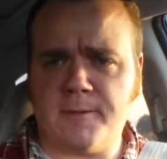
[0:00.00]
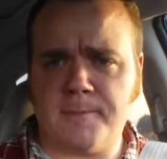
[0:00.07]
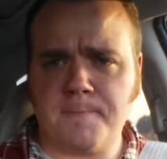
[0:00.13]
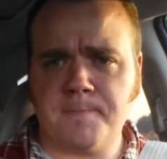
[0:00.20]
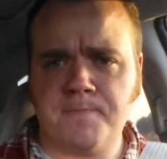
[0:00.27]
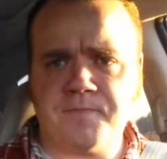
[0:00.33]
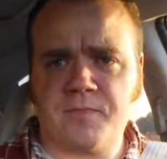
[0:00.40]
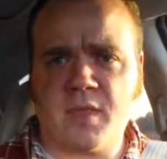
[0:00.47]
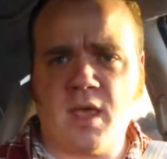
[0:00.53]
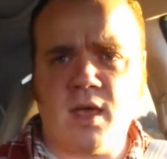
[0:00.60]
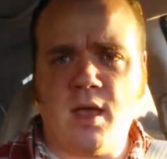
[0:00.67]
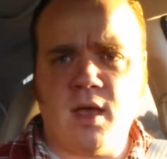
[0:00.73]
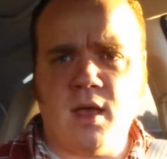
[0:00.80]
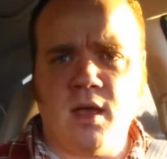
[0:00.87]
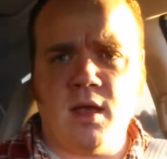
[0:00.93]

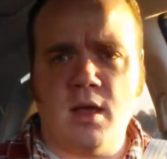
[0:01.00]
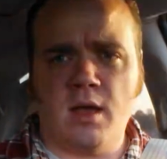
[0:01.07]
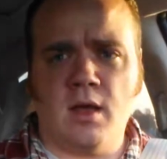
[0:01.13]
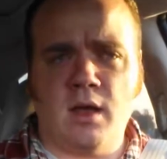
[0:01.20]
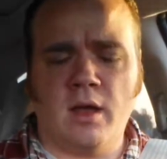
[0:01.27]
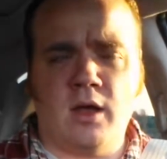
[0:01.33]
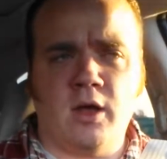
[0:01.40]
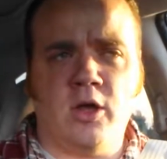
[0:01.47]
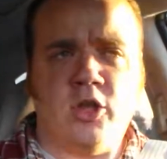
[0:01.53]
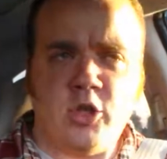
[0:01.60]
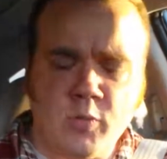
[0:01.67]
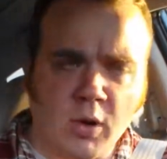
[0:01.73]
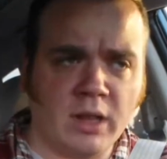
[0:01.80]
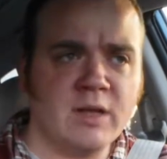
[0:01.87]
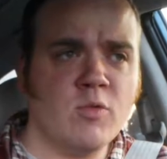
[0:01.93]

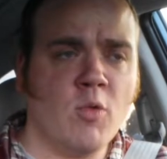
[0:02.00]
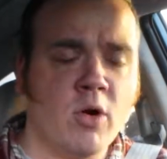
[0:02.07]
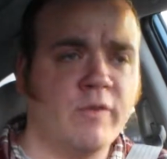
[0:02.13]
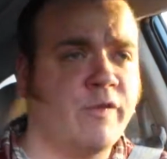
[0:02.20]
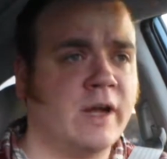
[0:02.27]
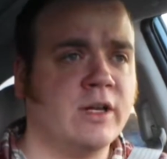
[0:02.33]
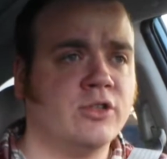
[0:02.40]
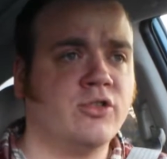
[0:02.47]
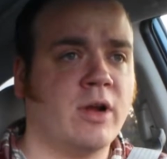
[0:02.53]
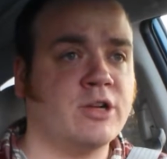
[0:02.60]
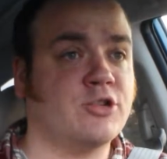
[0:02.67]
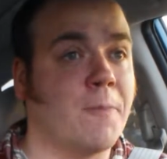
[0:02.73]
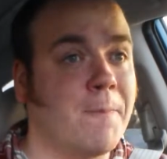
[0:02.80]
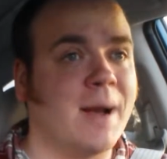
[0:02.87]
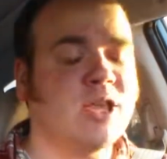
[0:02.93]
You probably won't find a
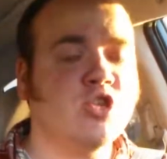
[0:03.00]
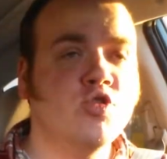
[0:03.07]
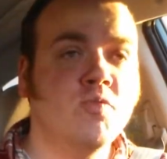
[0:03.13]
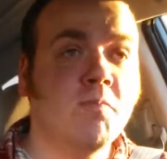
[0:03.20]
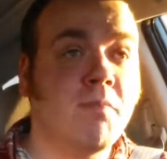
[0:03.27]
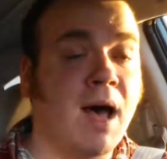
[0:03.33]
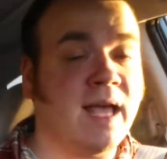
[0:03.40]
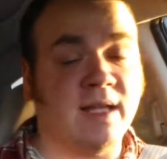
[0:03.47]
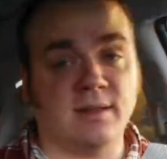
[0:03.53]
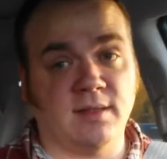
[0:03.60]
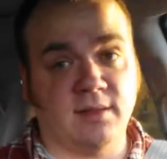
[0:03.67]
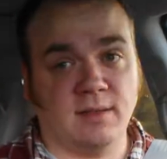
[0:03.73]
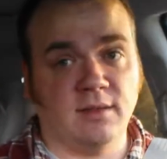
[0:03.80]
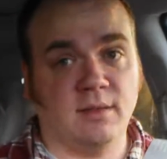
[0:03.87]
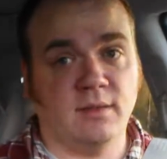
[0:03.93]
treasure, but you might.
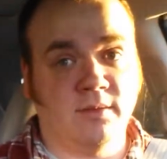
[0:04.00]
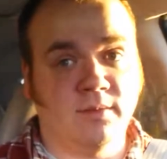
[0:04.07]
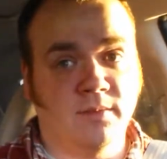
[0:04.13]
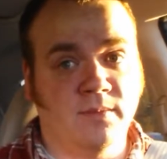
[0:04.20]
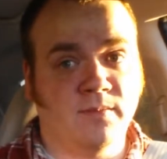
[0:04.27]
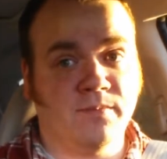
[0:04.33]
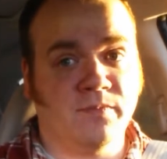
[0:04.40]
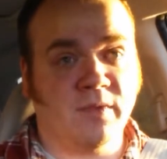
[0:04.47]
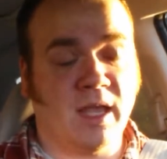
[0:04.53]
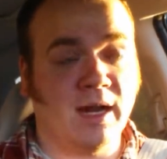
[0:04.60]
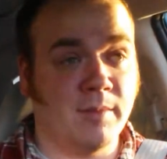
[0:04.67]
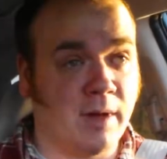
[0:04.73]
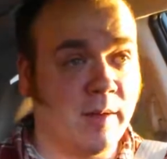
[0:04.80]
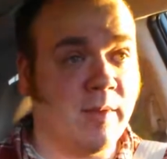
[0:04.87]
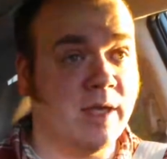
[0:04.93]
And
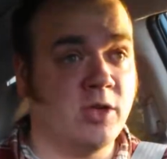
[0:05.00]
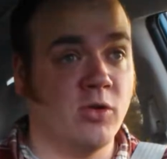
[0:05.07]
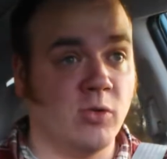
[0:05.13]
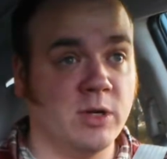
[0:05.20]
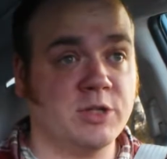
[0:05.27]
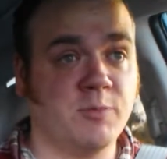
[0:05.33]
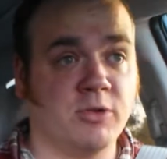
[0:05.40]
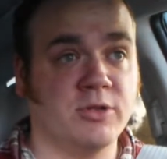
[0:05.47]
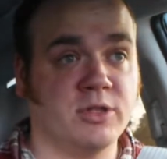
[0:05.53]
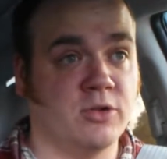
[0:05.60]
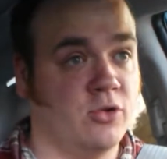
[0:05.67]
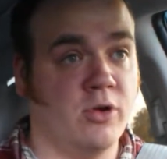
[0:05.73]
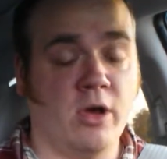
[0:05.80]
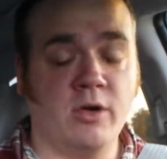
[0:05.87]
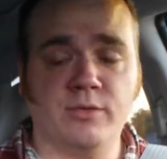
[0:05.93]
it might make you a rich person,
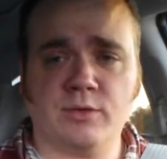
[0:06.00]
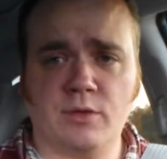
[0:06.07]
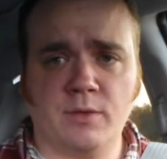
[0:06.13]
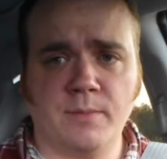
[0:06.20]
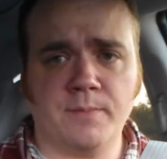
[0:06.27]
who knows?